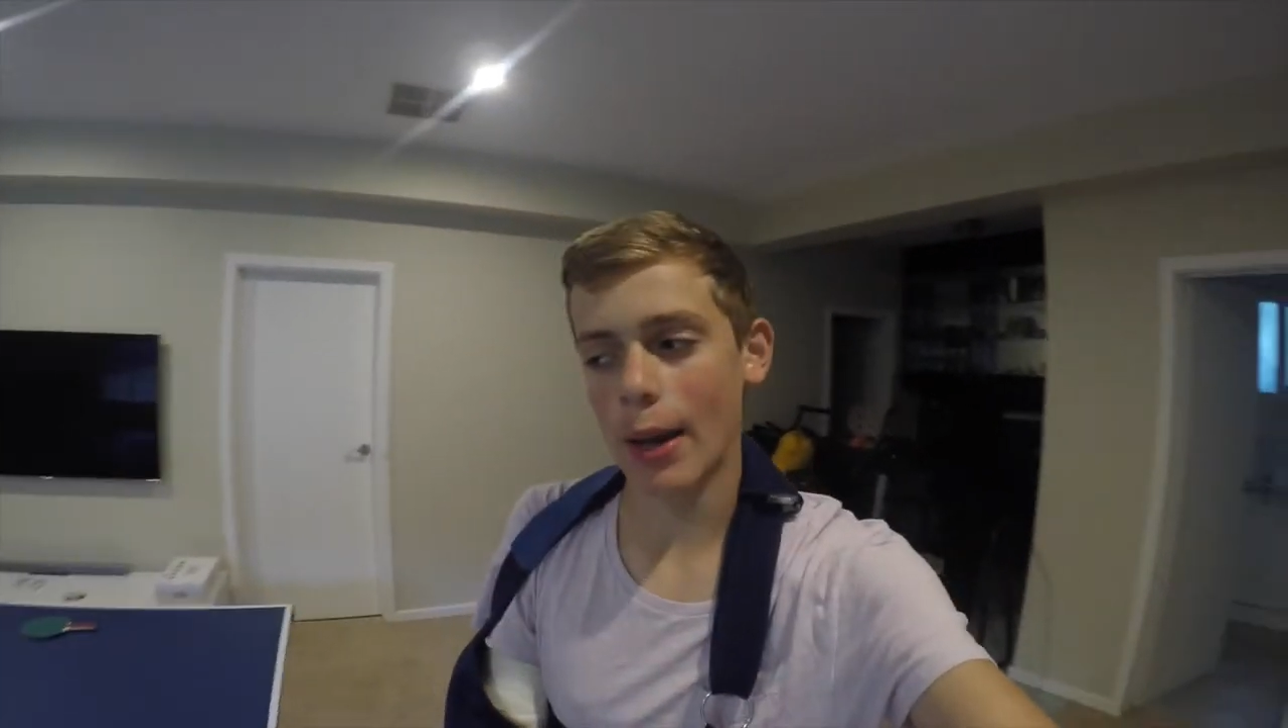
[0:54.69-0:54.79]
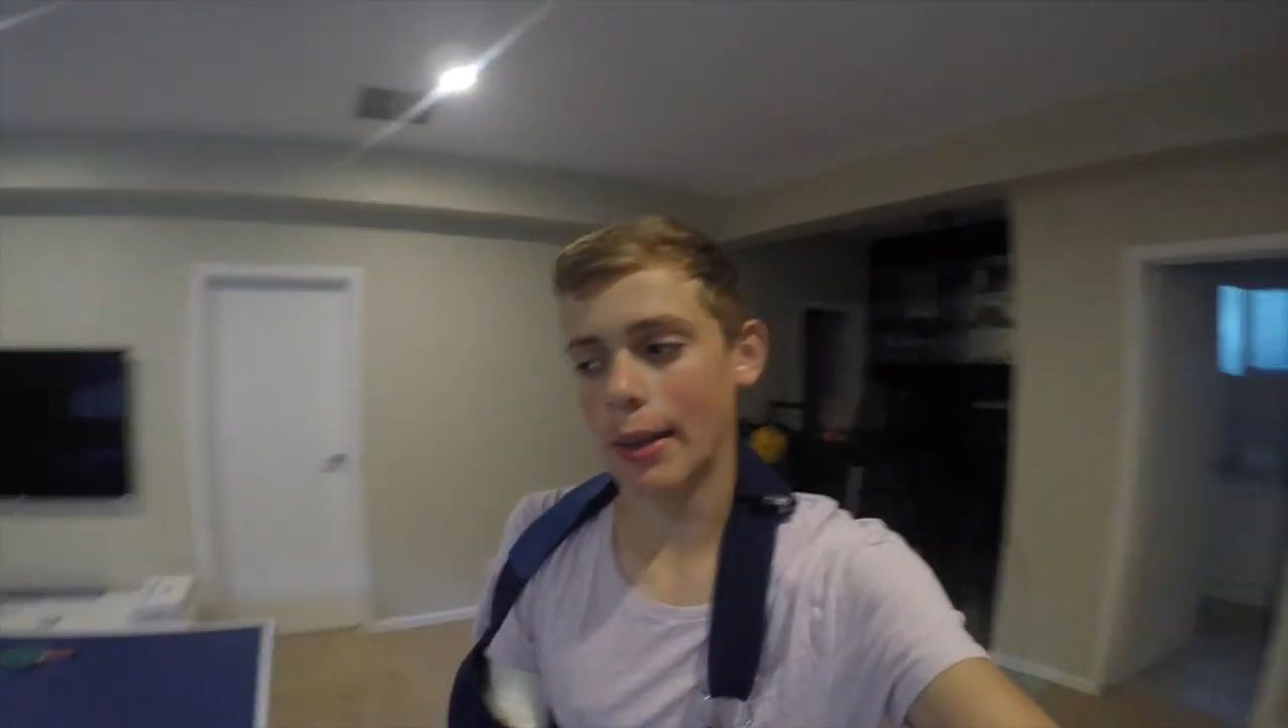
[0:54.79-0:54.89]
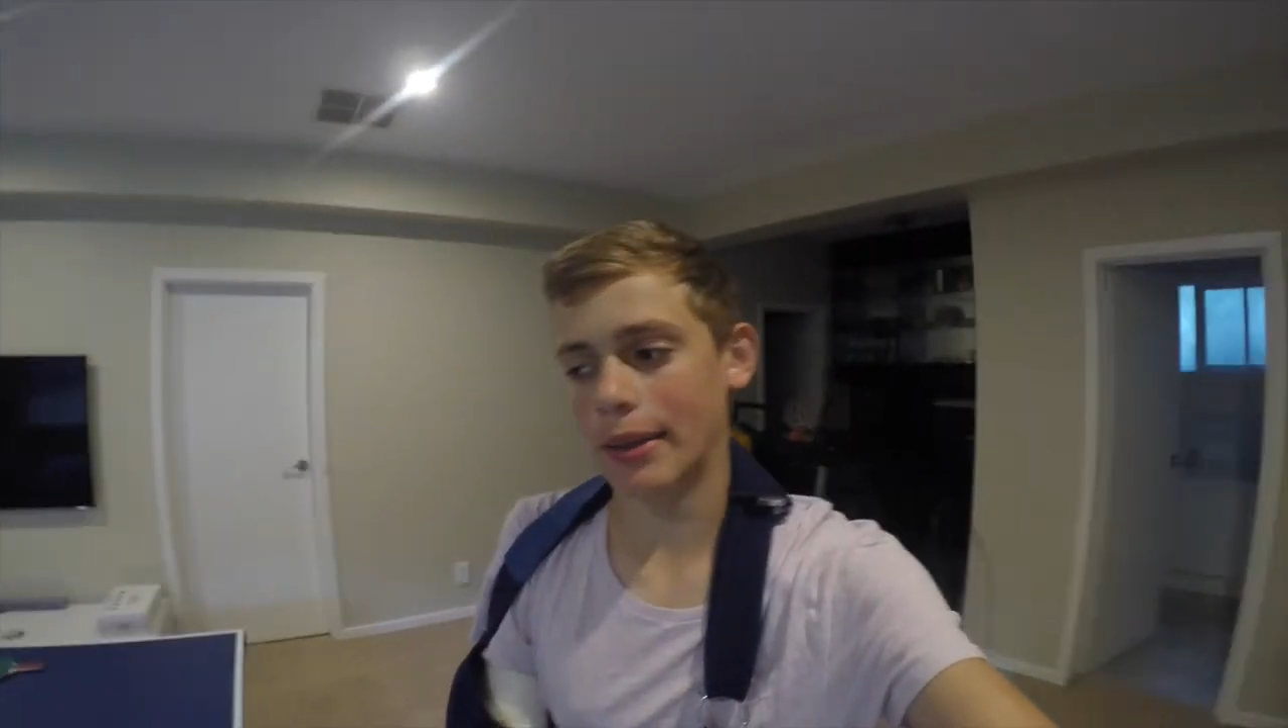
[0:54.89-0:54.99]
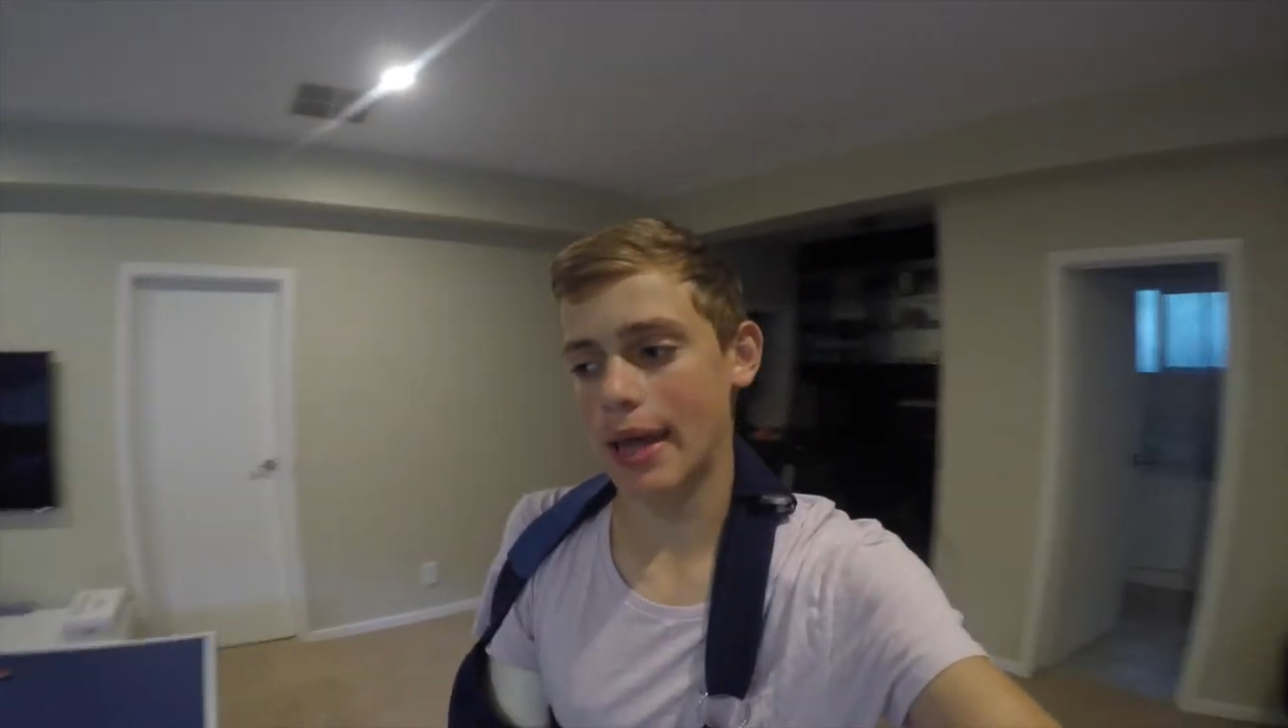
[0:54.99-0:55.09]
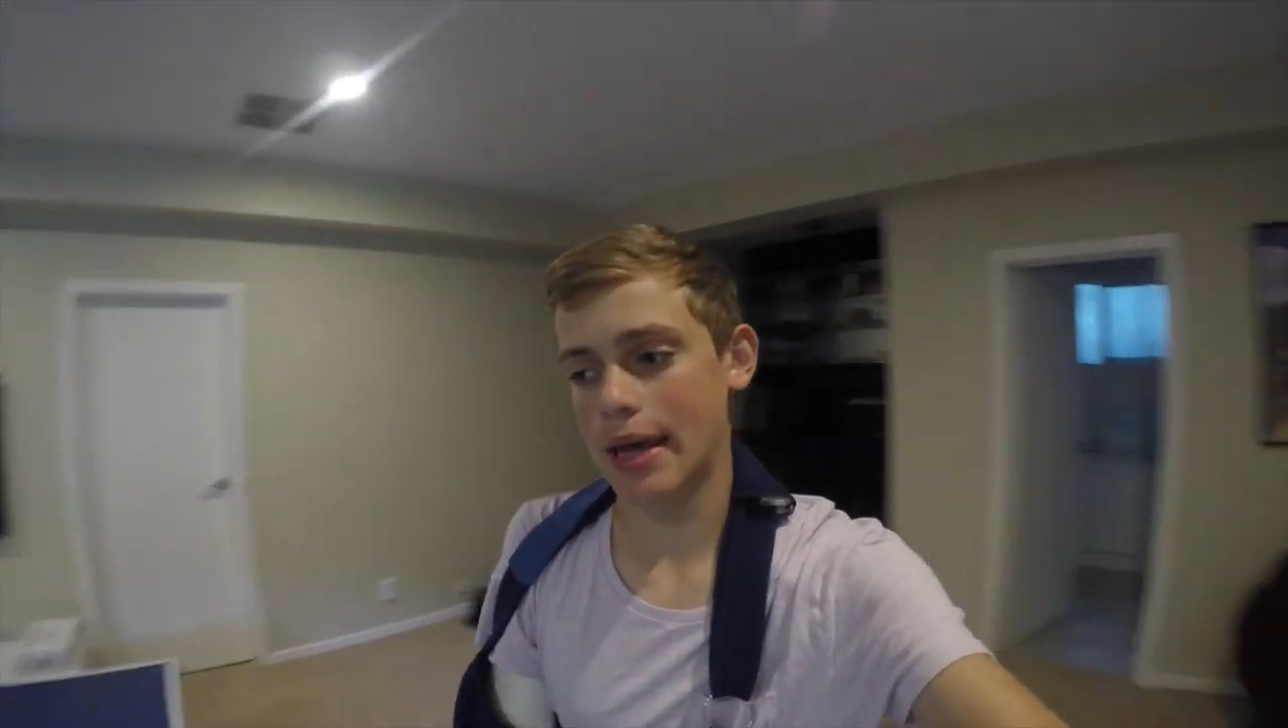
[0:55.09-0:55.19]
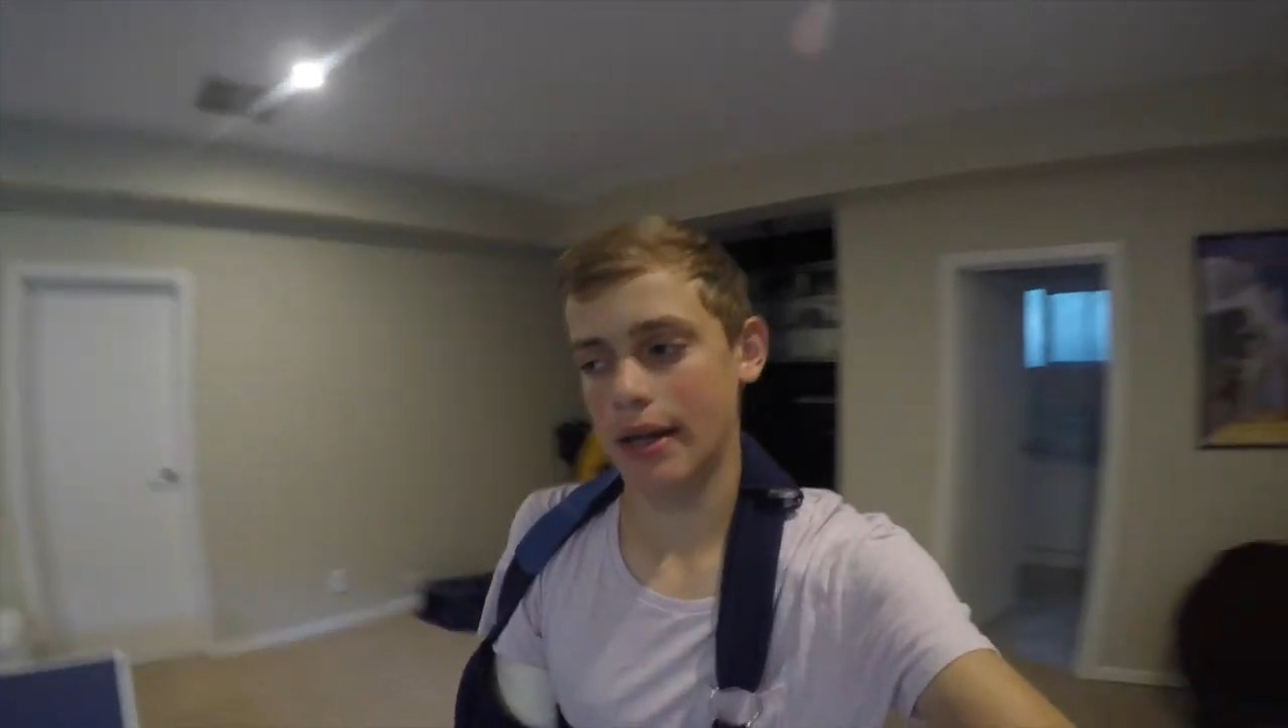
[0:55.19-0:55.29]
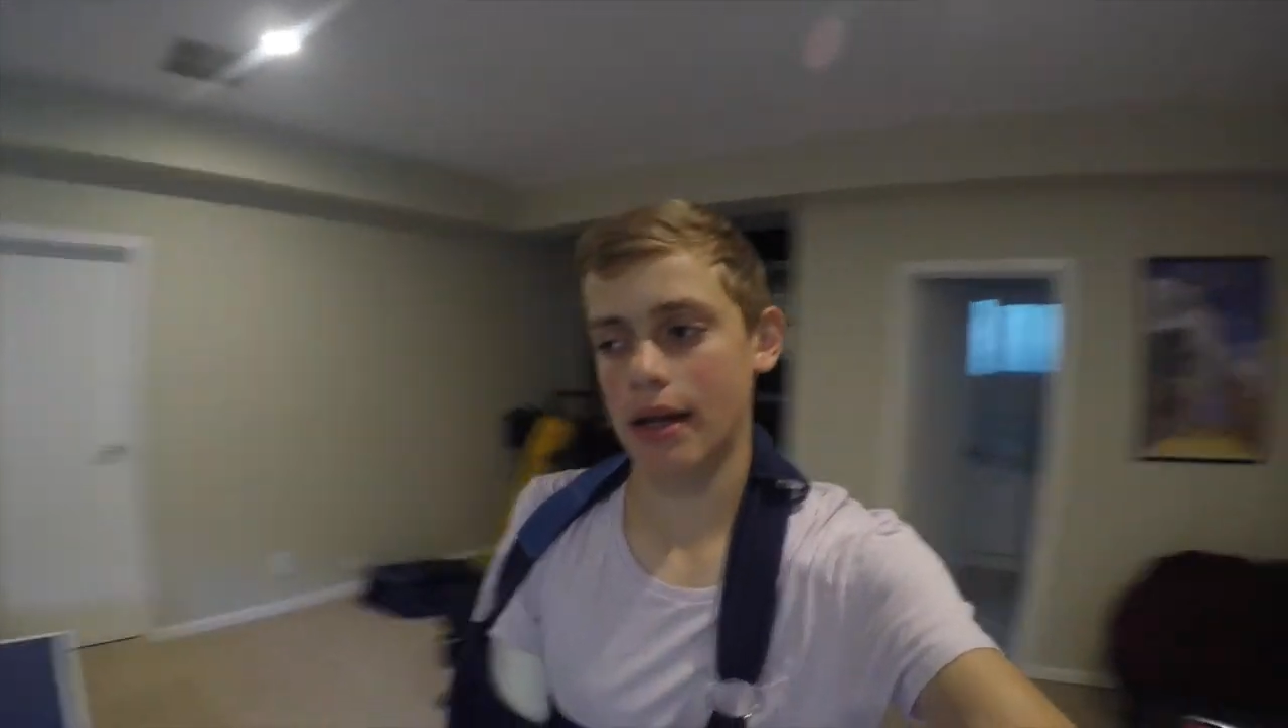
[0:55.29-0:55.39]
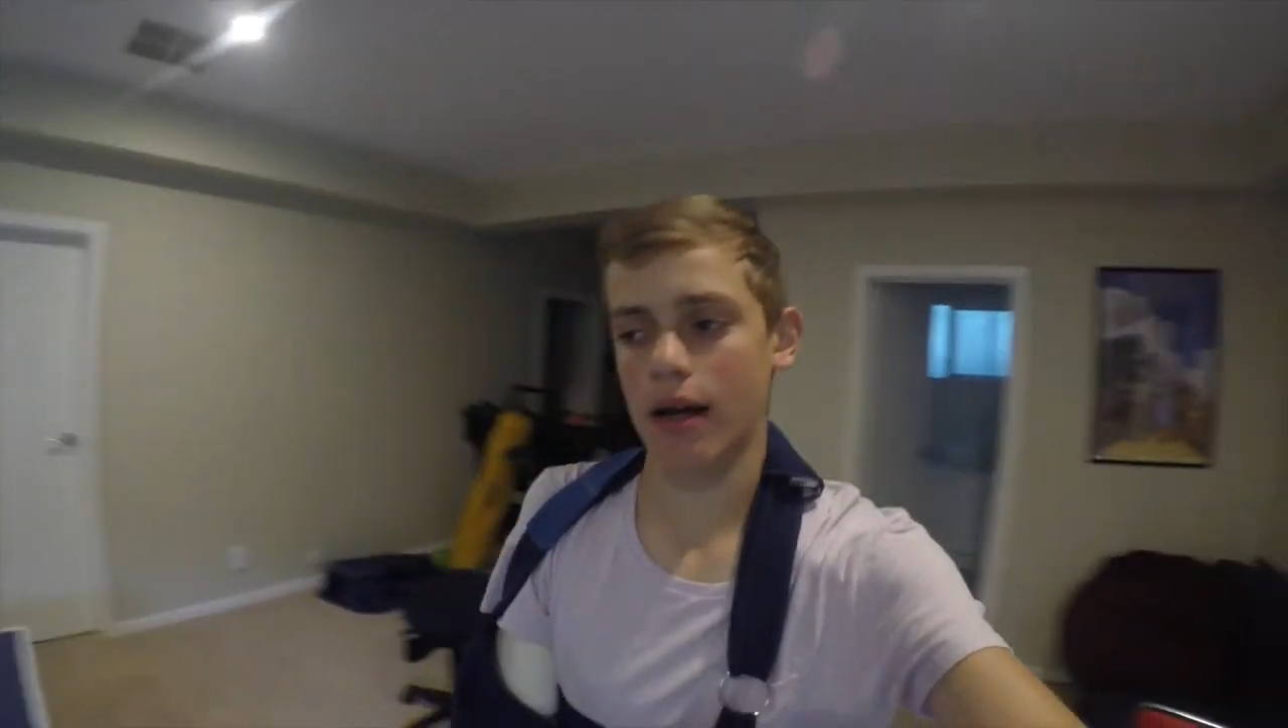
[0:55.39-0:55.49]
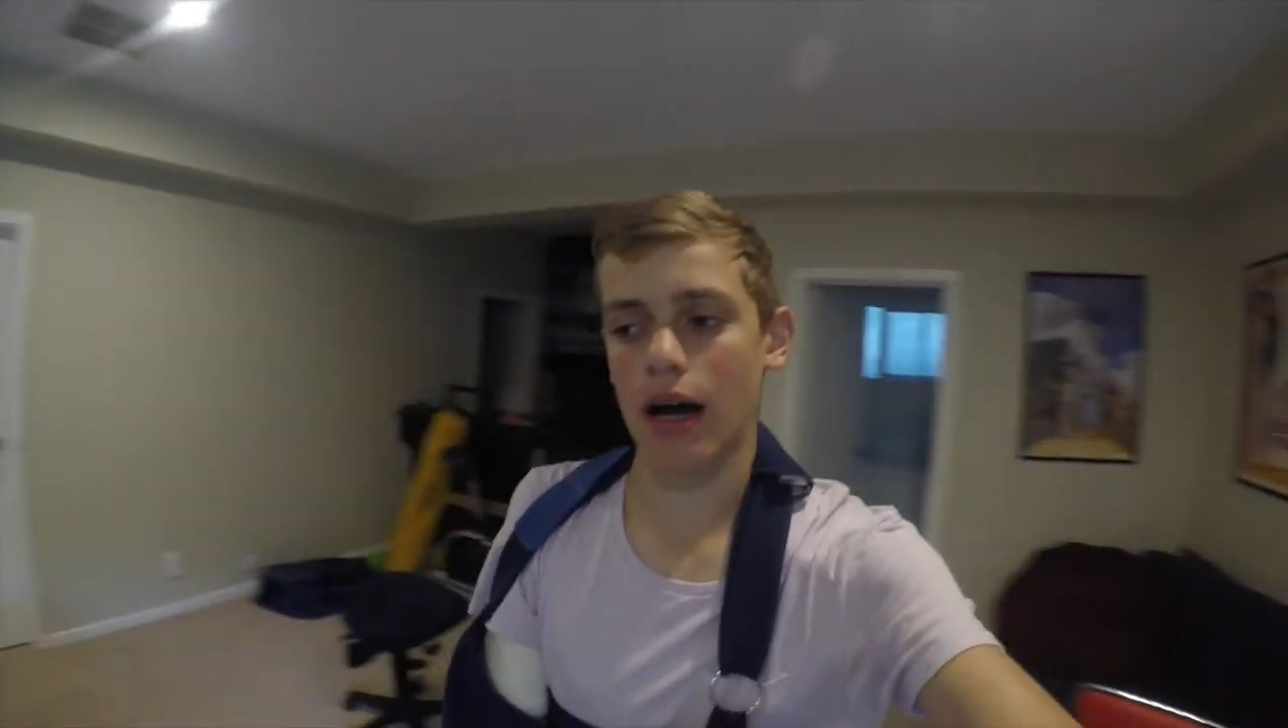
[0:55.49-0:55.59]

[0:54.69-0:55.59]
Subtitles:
and then